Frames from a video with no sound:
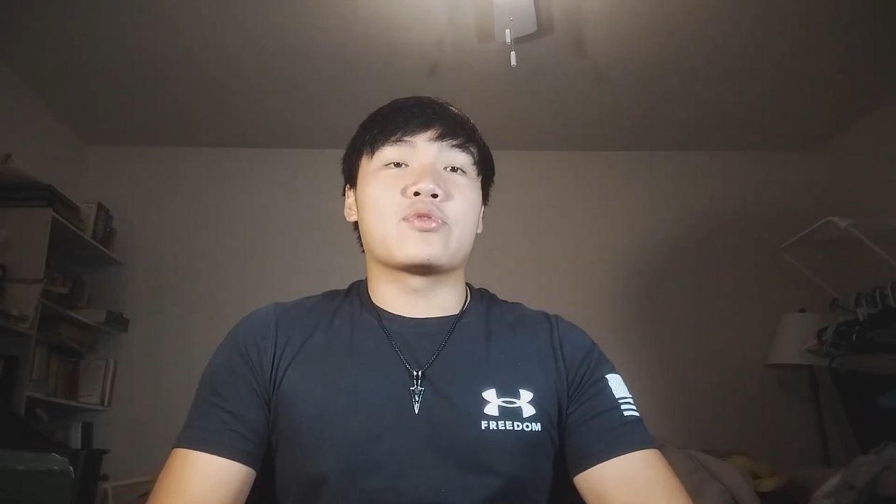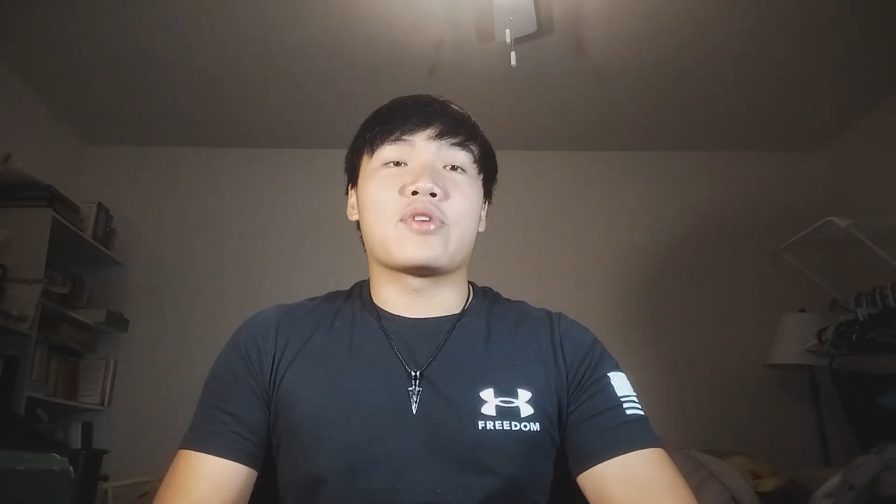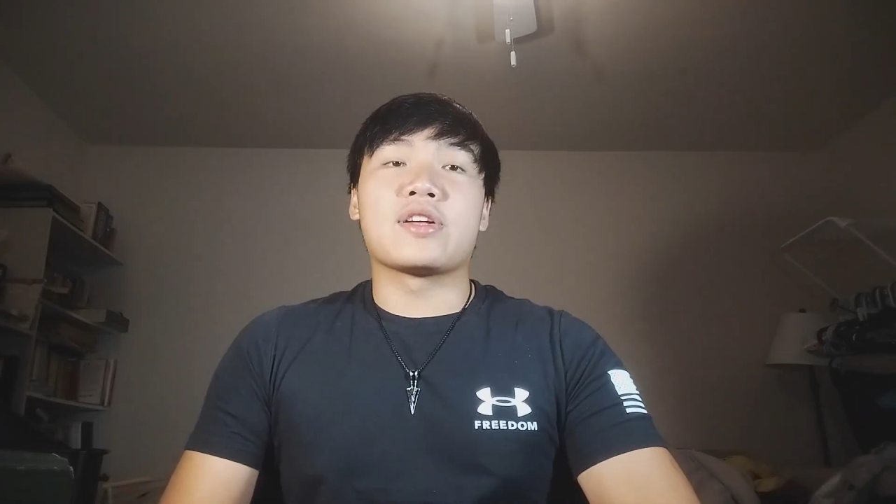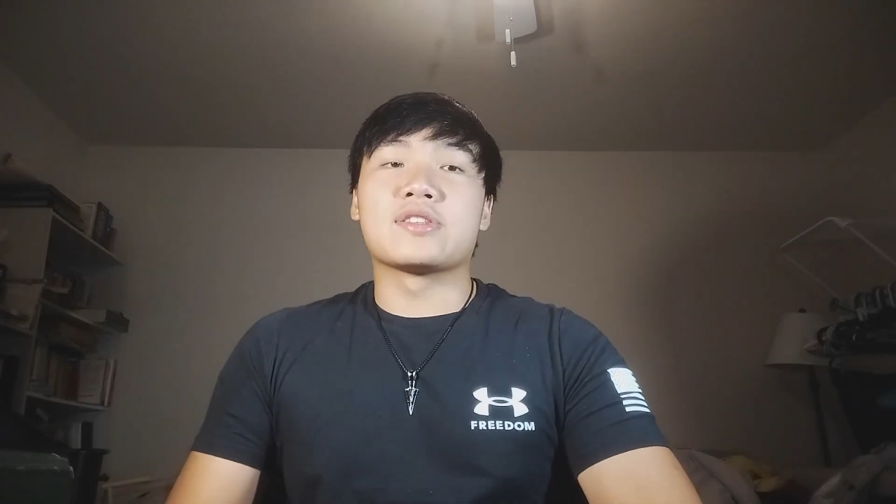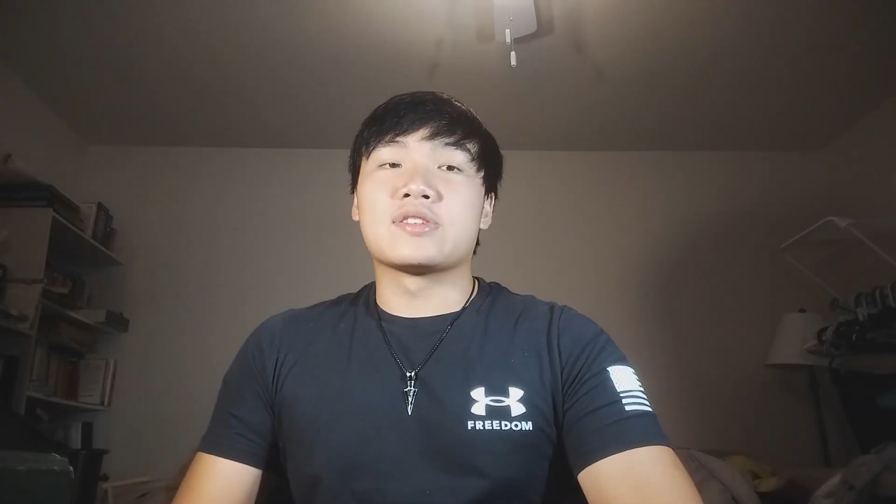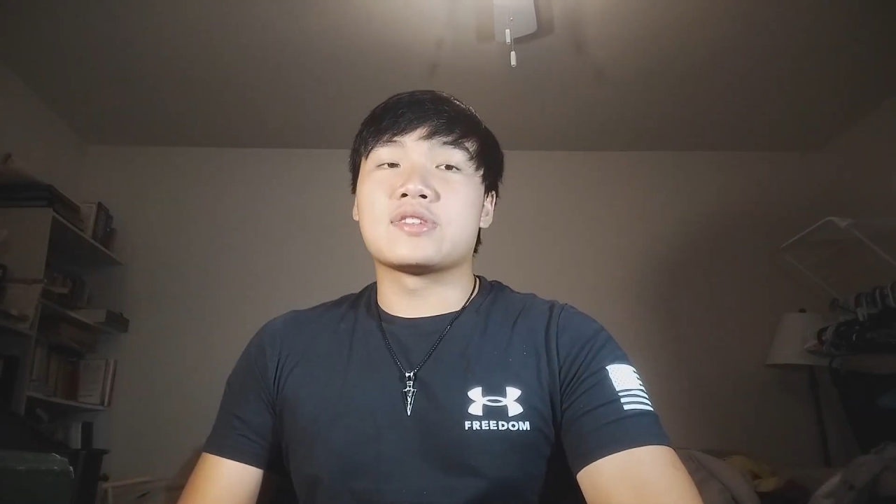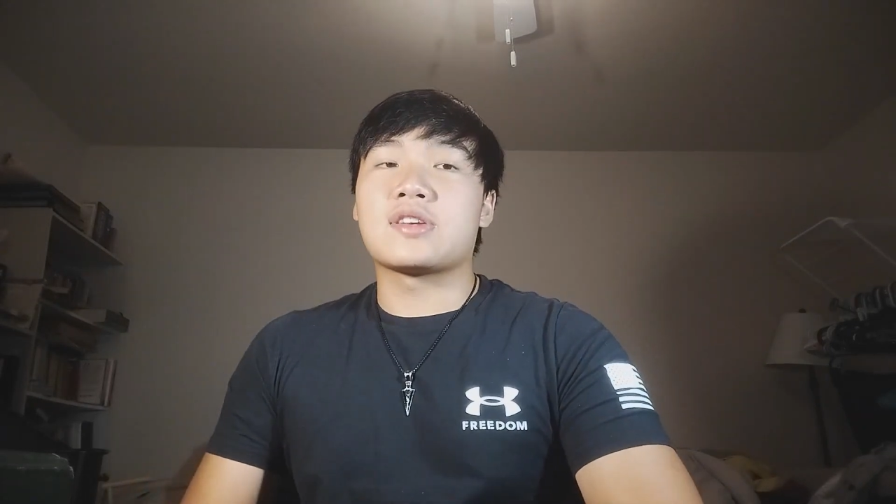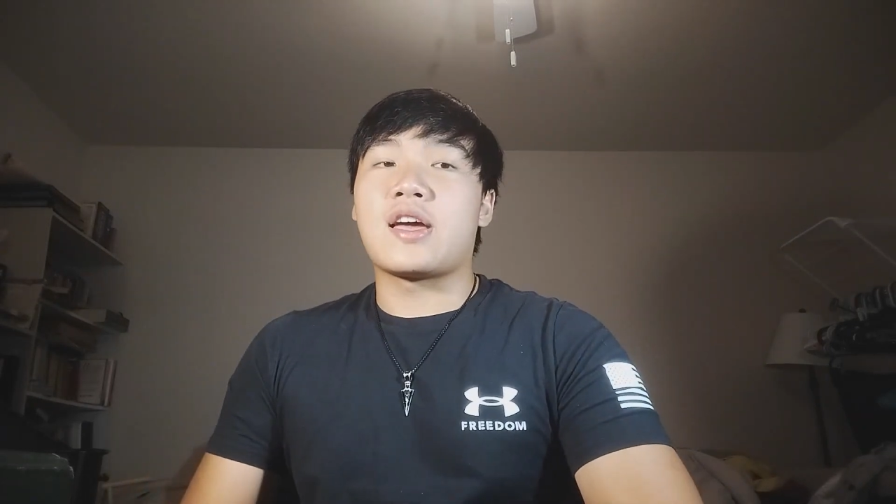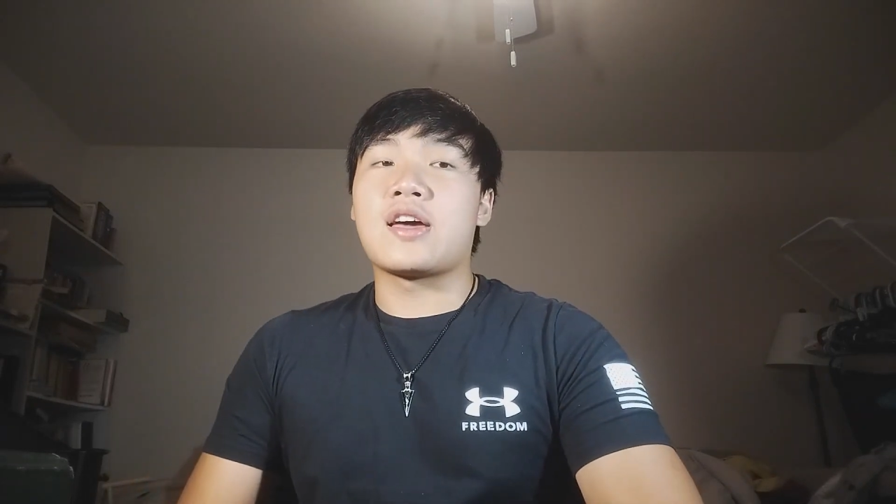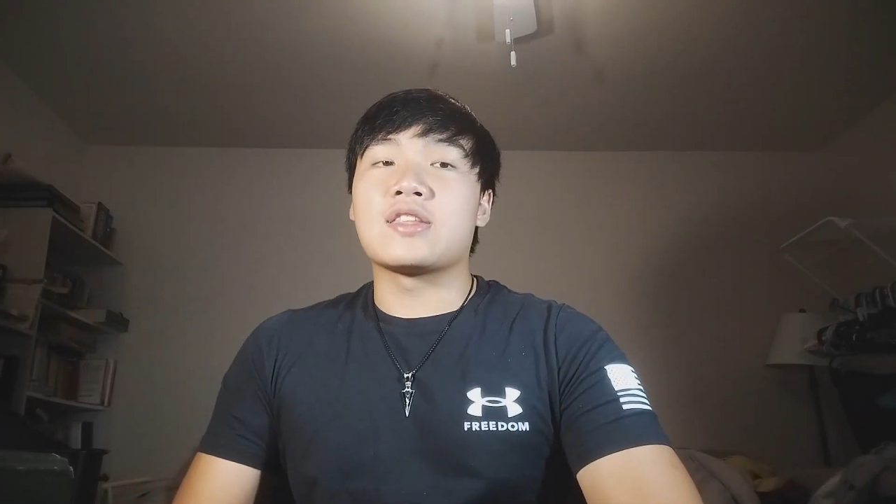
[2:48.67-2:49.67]

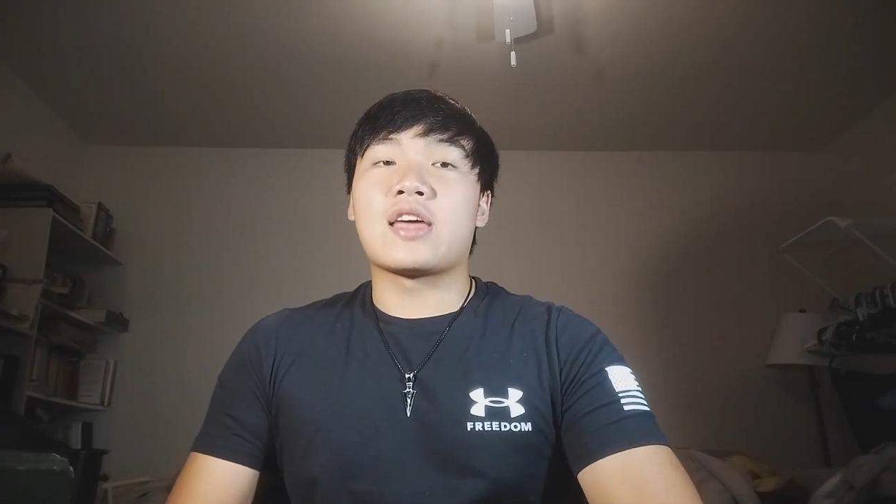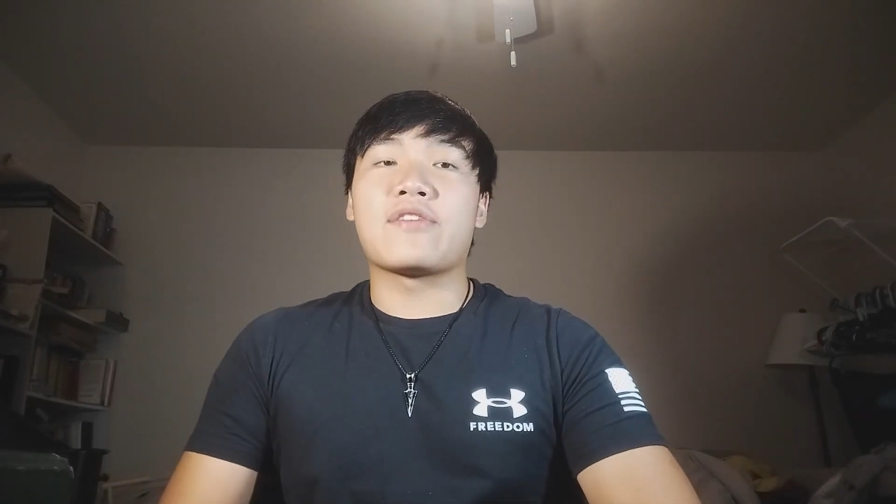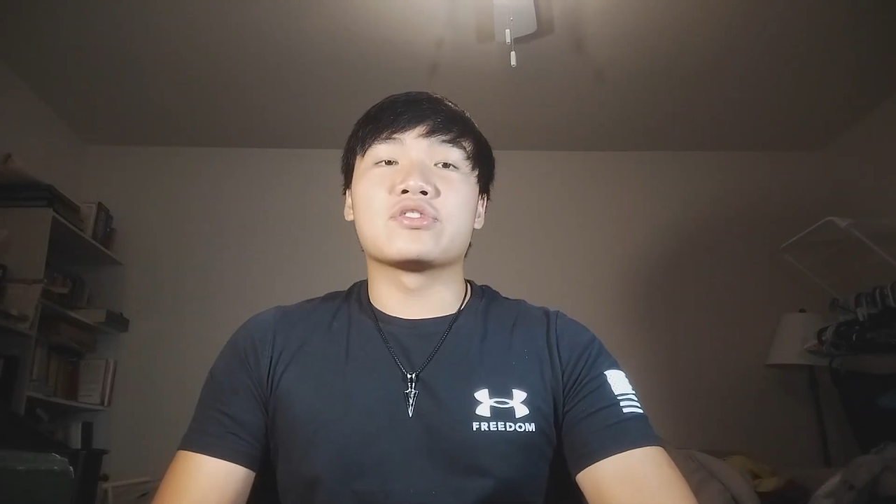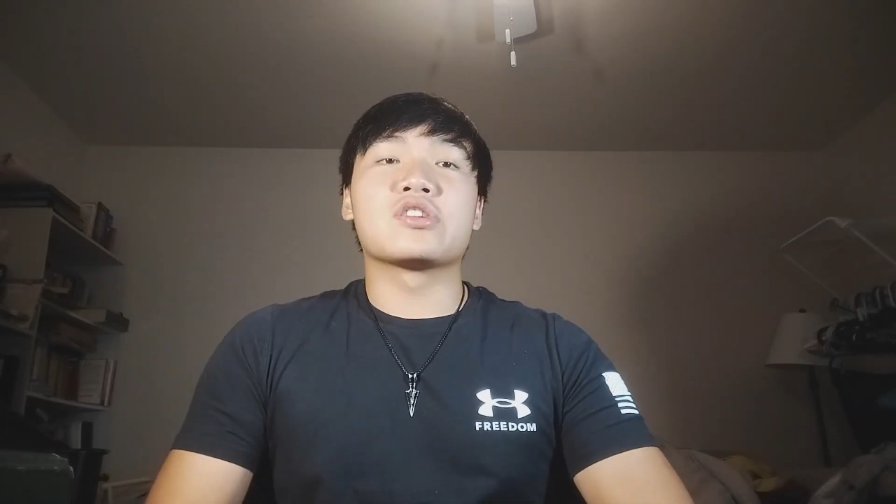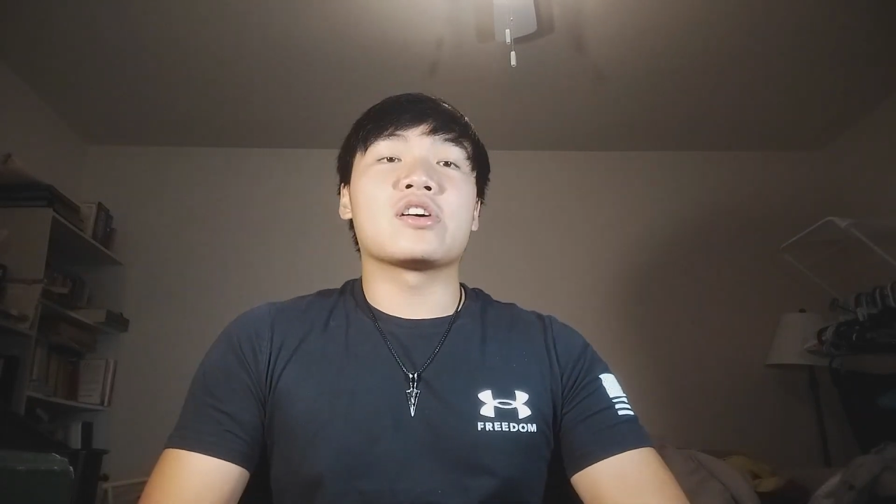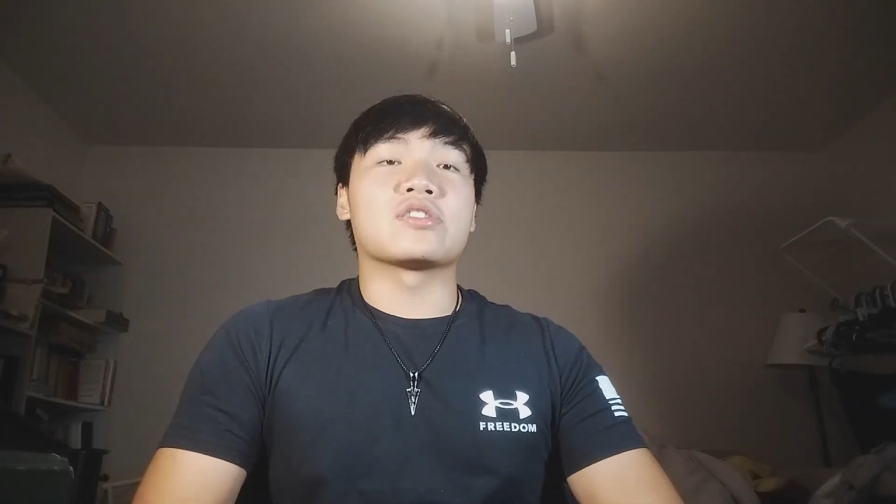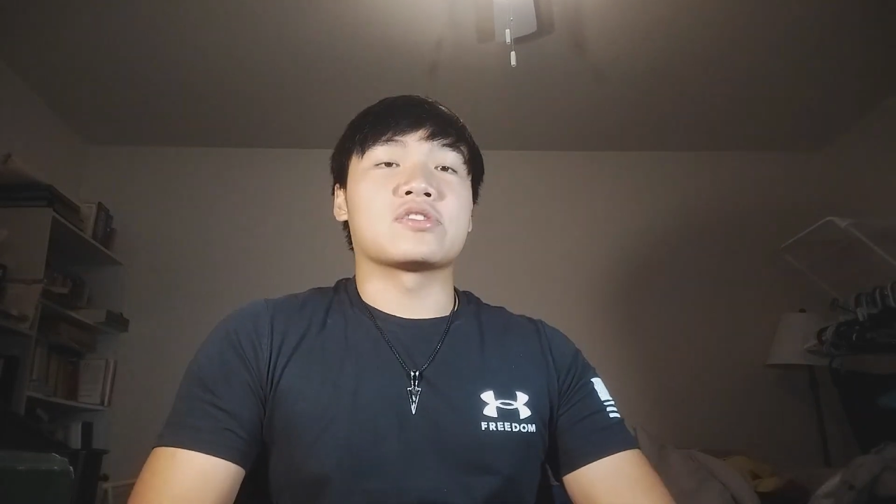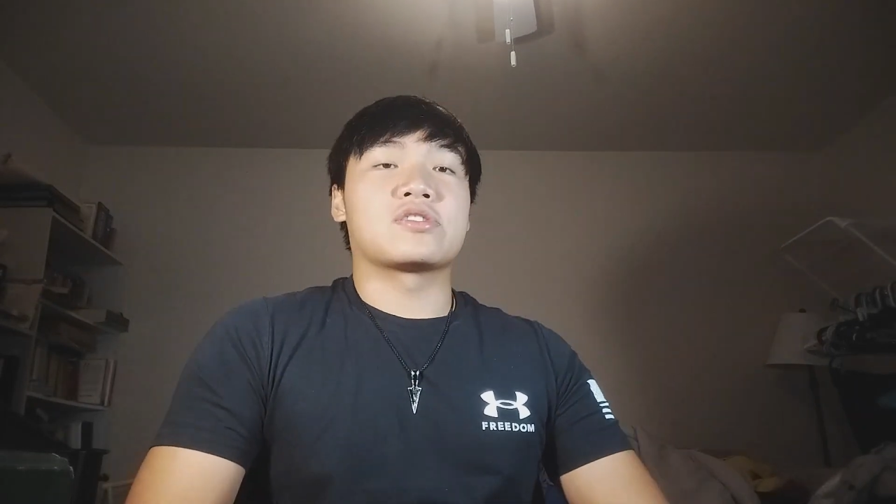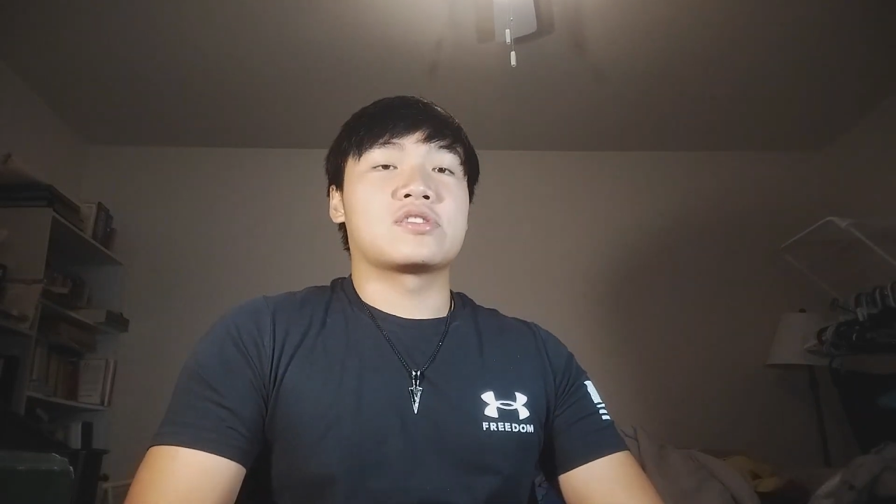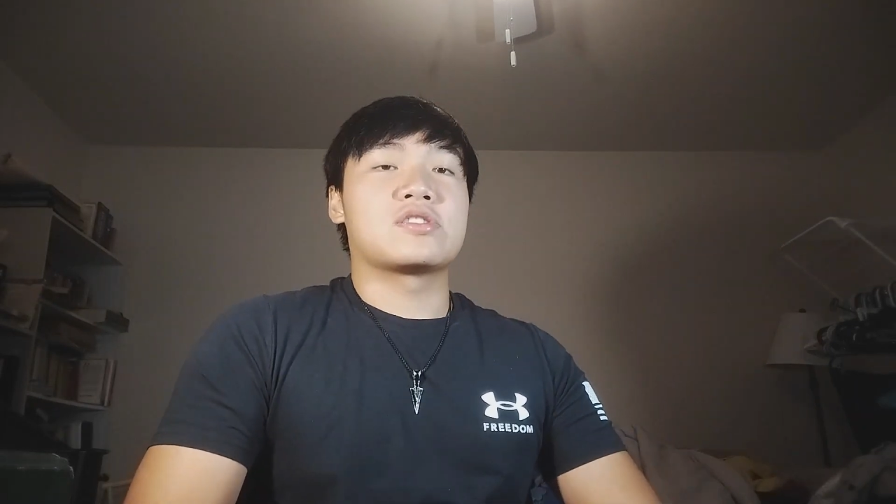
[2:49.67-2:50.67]
friends, and they have a daughter.